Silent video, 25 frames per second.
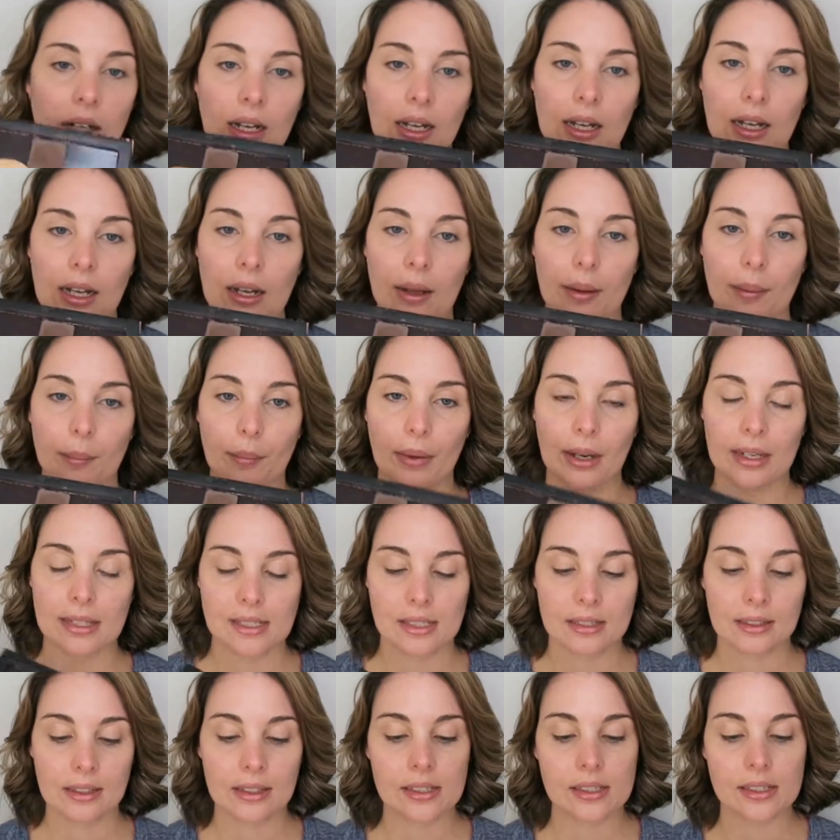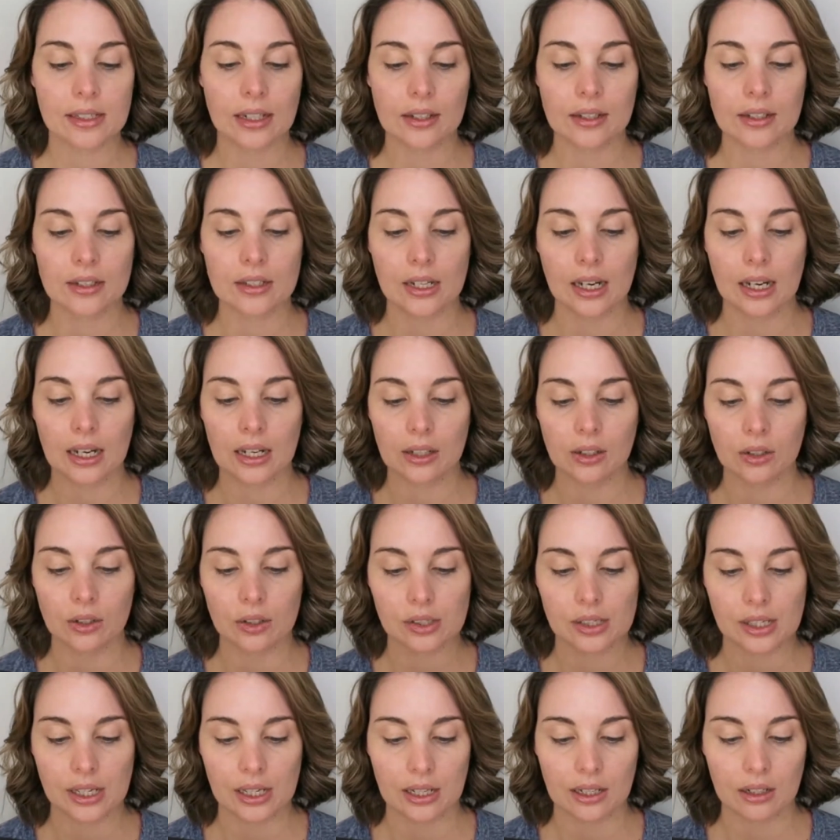I did this the other day
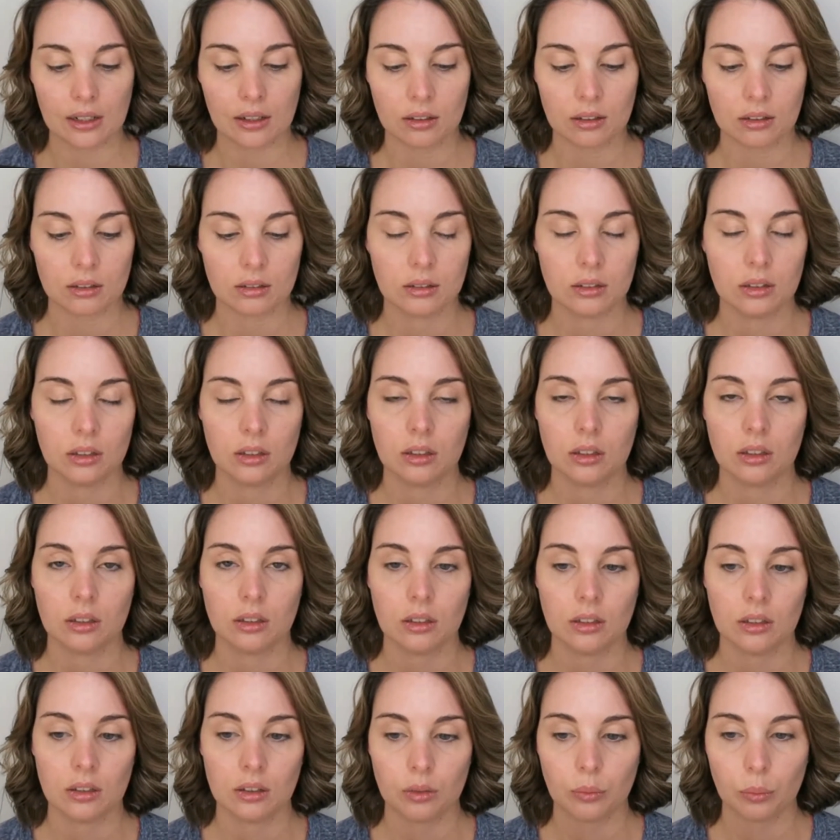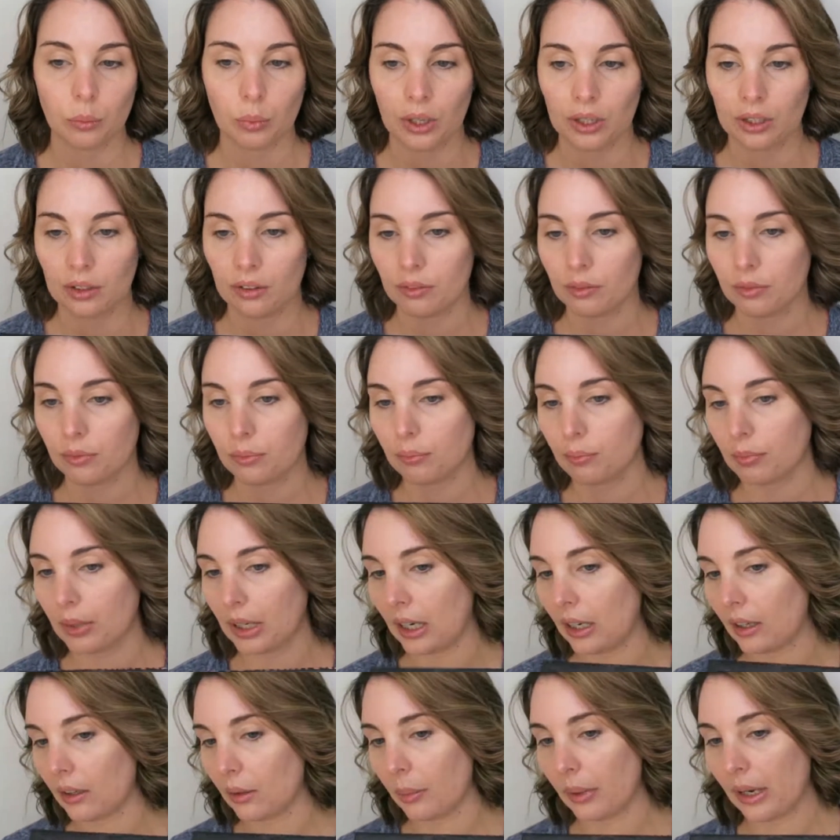using one of
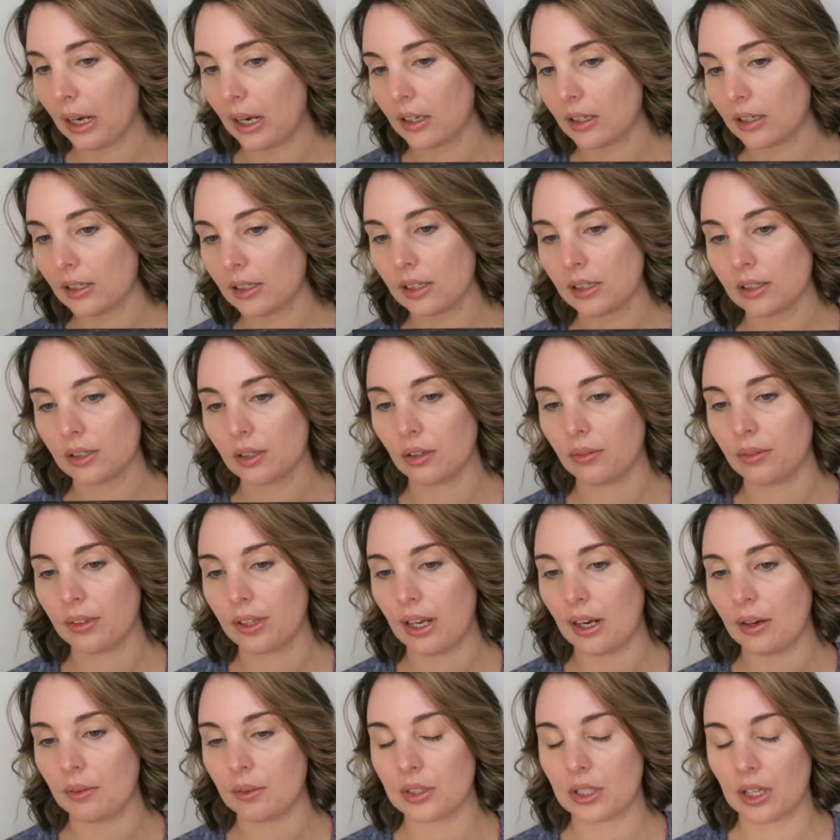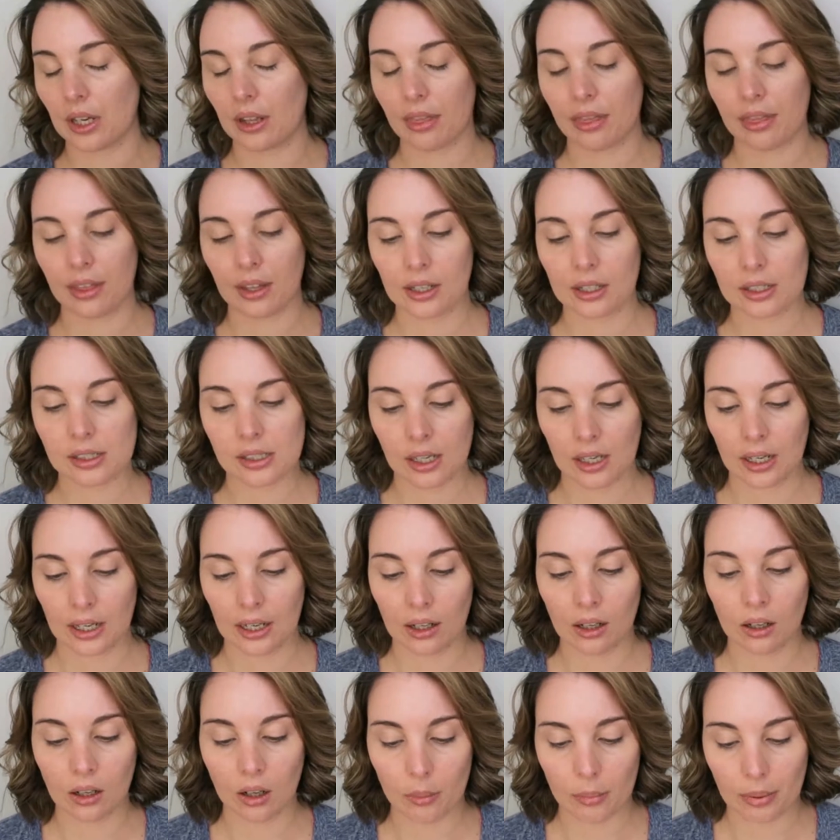my other powders that's over there, which I think is an
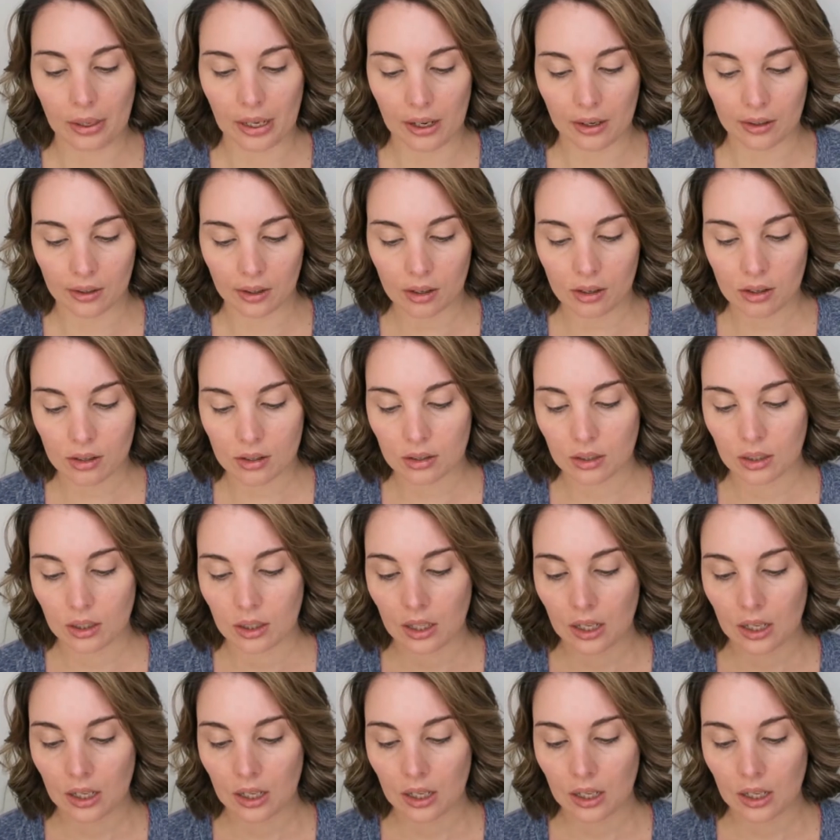ingot powder.